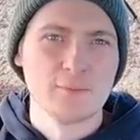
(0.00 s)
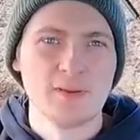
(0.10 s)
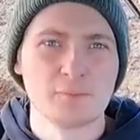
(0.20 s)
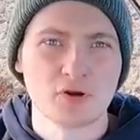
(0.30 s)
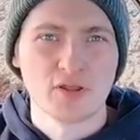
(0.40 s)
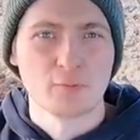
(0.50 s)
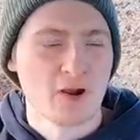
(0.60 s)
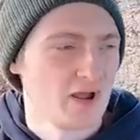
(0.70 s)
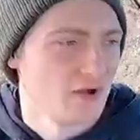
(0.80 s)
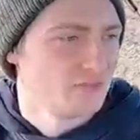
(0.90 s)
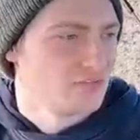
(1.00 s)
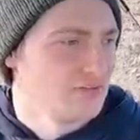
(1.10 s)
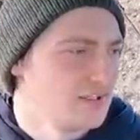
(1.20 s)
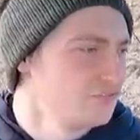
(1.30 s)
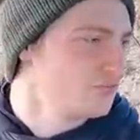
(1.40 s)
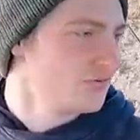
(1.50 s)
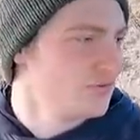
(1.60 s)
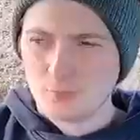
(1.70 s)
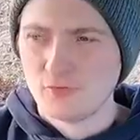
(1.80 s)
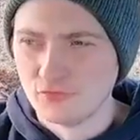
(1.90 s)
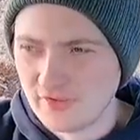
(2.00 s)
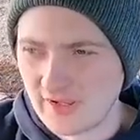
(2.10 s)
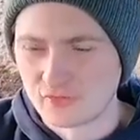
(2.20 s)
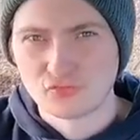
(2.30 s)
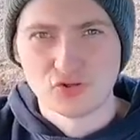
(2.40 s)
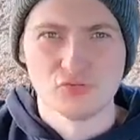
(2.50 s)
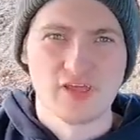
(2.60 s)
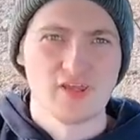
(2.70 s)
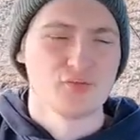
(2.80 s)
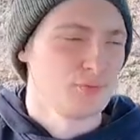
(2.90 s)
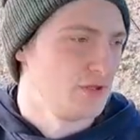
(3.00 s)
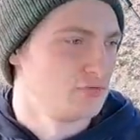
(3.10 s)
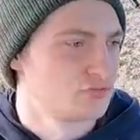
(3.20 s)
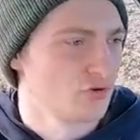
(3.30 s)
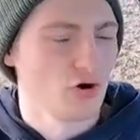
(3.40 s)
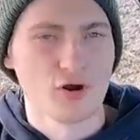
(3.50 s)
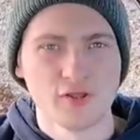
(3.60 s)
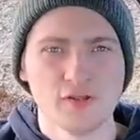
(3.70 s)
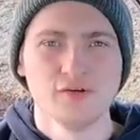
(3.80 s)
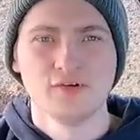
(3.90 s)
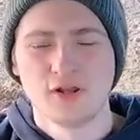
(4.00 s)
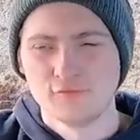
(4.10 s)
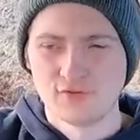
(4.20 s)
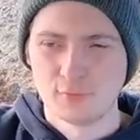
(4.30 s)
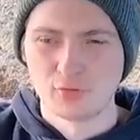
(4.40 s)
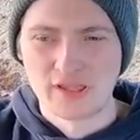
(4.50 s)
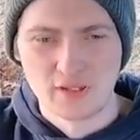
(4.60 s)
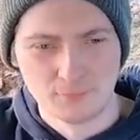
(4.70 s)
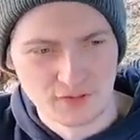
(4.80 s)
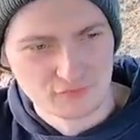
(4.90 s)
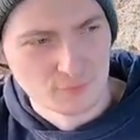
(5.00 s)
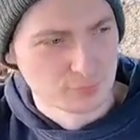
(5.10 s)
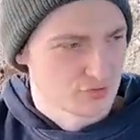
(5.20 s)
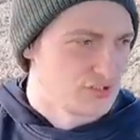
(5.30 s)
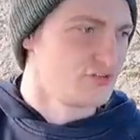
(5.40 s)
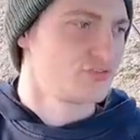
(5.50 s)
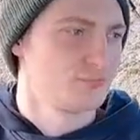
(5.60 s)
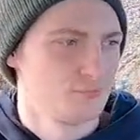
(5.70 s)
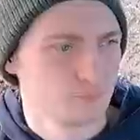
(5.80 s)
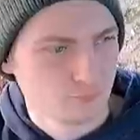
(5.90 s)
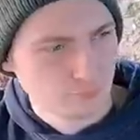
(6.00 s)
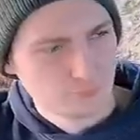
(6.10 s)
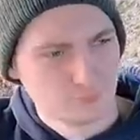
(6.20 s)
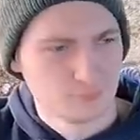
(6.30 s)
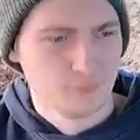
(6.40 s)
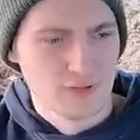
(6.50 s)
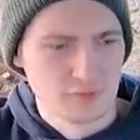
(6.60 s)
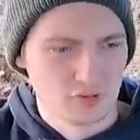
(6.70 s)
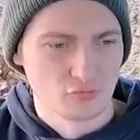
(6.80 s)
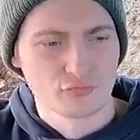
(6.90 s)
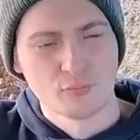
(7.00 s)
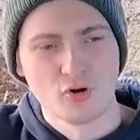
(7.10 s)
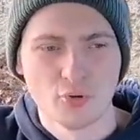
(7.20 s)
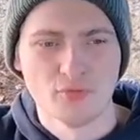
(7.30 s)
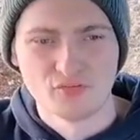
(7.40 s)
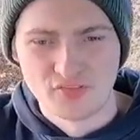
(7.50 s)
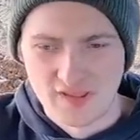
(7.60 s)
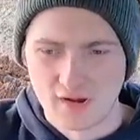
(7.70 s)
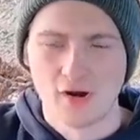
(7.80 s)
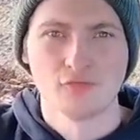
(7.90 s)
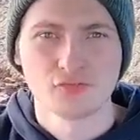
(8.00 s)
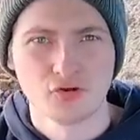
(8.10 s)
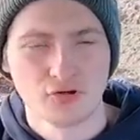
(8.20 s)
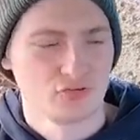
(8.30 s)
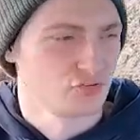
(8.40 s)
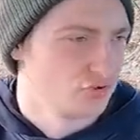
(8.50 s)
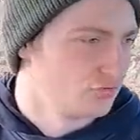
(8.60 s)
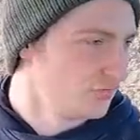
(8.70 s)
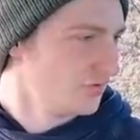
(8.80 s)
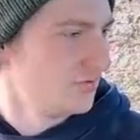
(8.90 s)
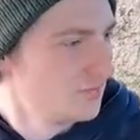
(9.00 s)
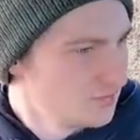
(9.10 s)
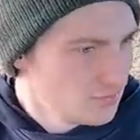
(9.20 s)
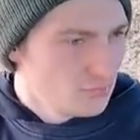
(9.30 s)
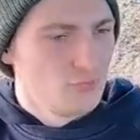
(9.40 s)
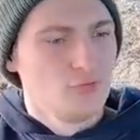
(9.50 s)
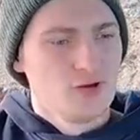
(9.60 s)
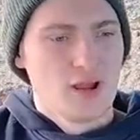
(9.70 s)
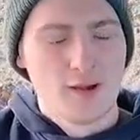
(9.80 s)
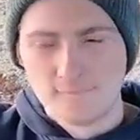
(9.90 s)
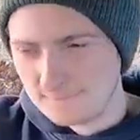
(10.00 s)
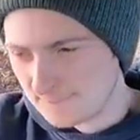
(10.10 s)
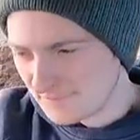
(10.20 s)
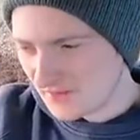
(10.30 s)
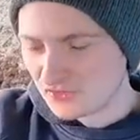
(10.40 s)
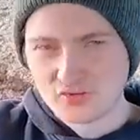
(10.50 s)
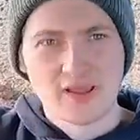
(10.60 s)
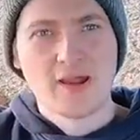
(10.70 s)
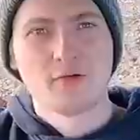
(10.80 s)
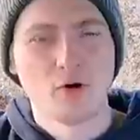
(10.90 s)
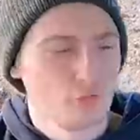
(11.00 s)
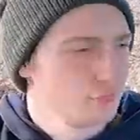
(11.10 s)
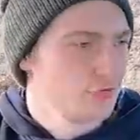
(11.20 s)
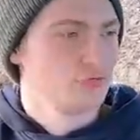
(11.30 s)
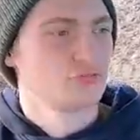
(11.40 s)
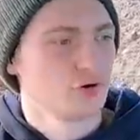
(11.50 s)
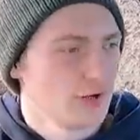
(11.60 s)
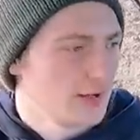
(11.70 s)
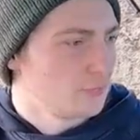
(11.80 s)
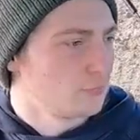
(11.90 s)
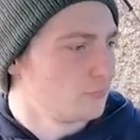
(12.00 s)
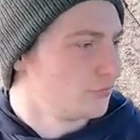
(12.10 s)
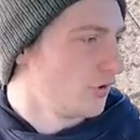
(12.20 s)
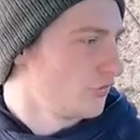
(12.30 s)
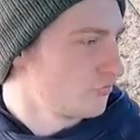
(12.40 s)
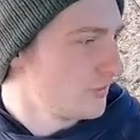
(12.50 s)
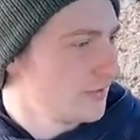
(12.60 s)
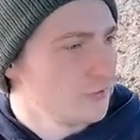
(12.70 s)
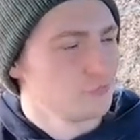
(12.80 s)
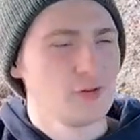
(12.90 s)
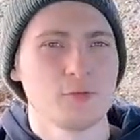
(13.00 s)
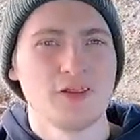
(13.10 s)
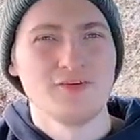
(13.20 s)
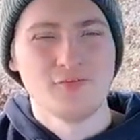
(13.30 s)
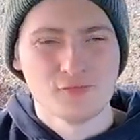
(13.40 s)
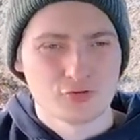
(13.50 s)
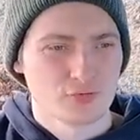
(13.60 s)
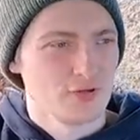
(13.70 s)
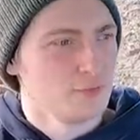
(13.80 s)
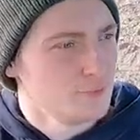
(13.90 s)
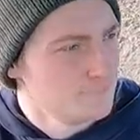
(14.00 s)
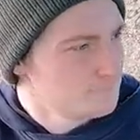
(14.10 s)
going to be pretty wet underneath with the next few days being dry hopefully we'll get a bit of a breeze. Maybe not tomorrow but the day after it should um, should air off and dry out nicely, hopefully ready for the drill.